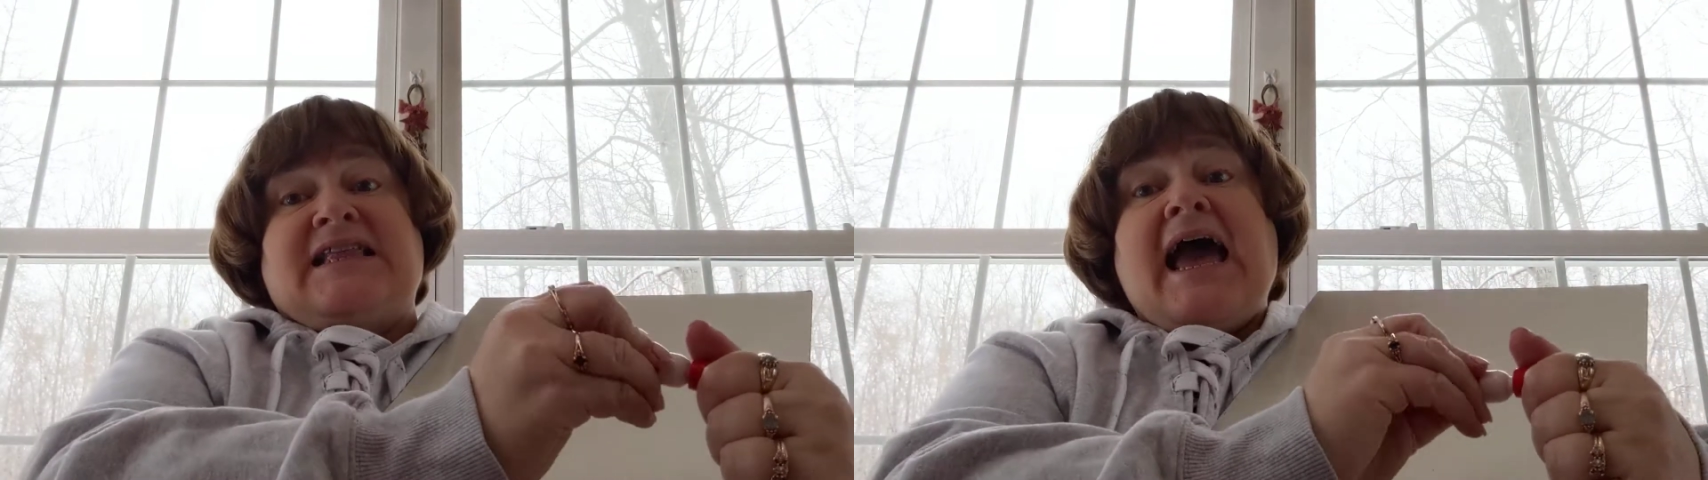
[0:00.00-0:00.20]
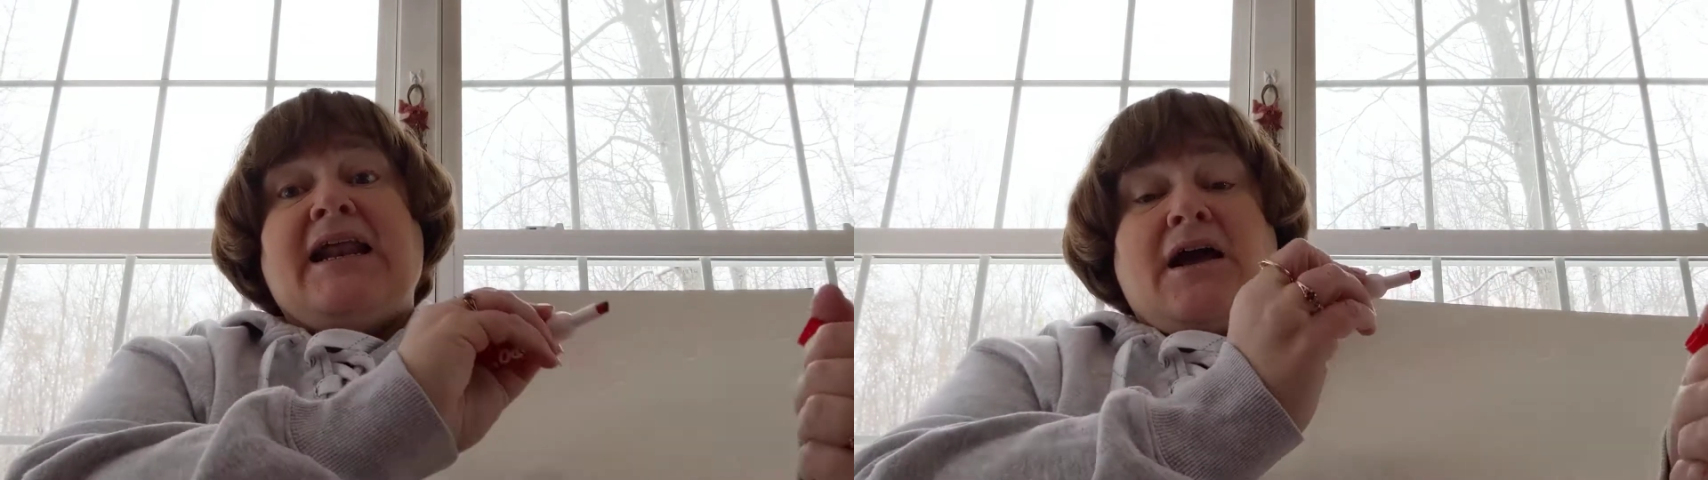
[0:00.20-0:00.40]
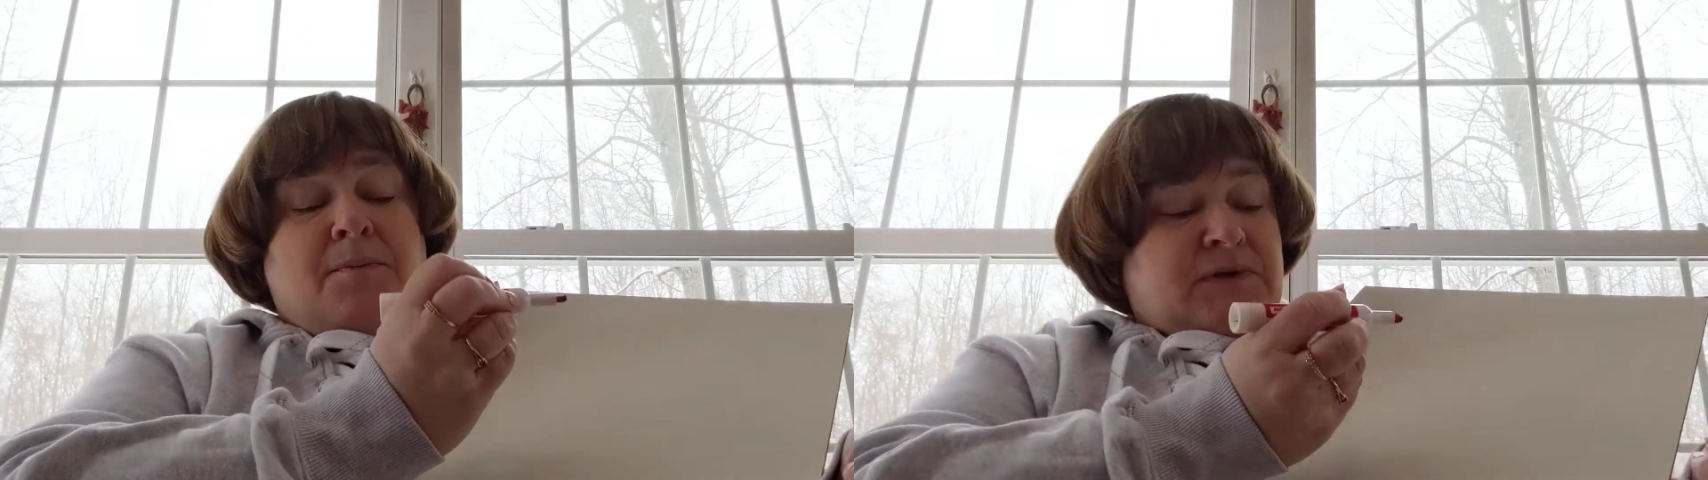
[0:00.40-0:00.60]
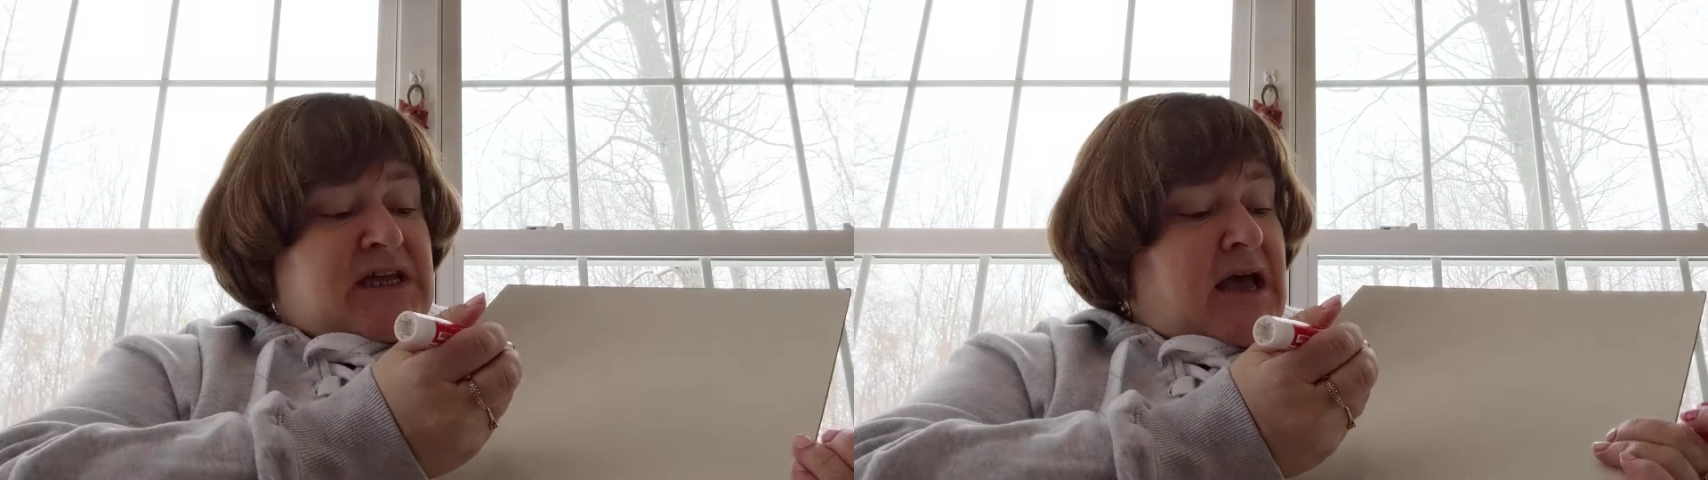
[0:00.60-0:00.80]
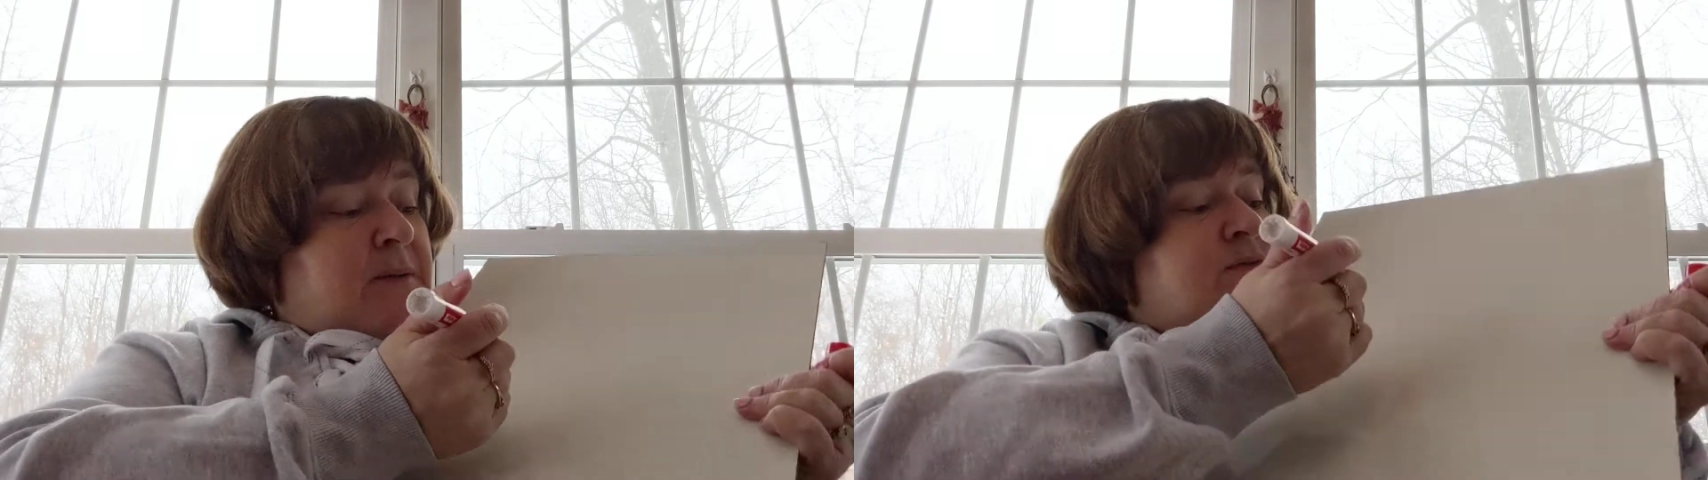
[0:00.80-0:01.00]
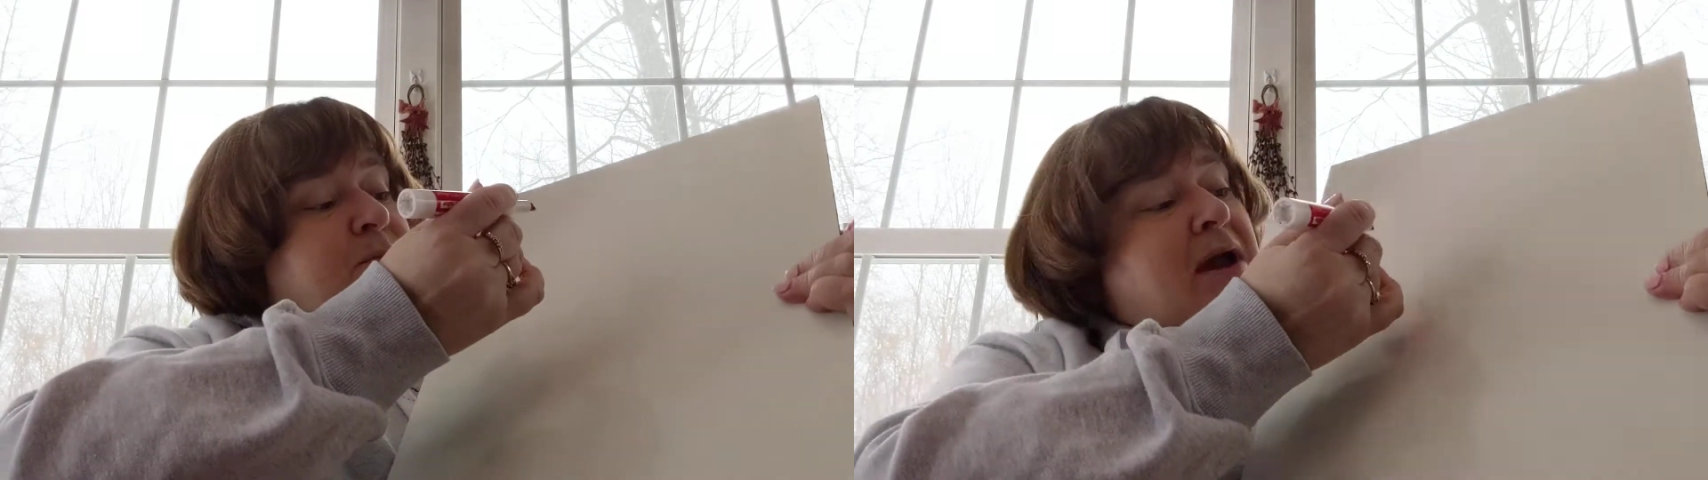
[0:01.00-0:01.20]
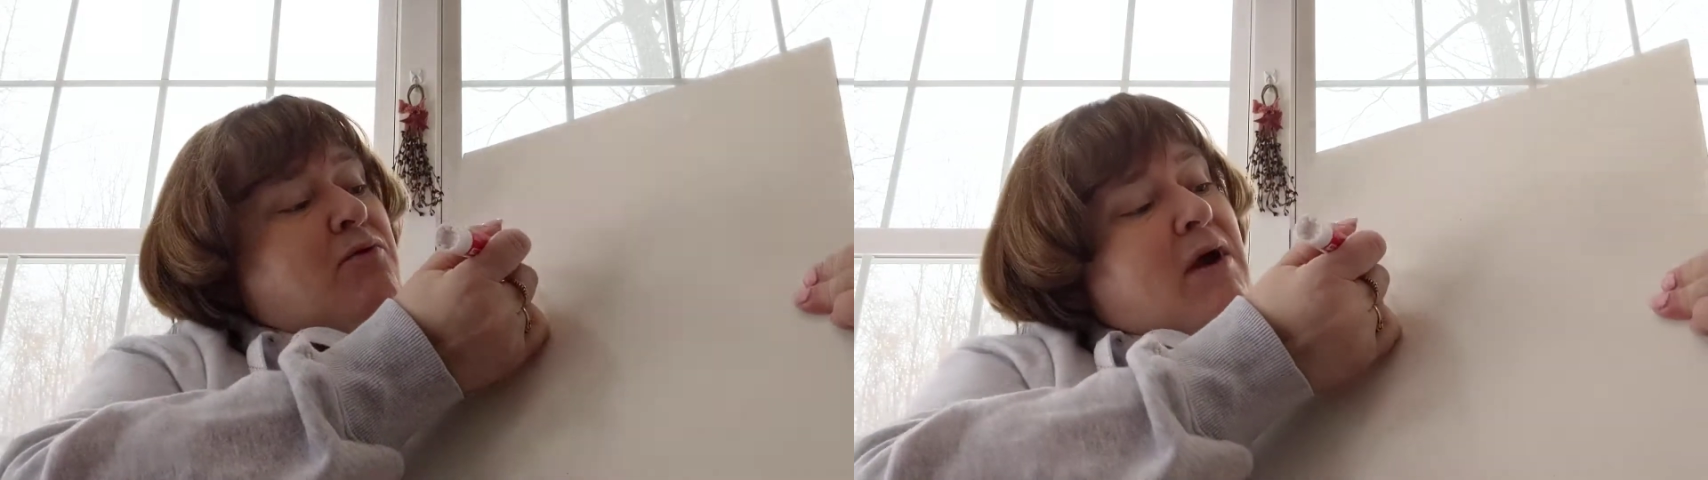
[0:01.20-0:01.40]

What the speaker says: that a couple times by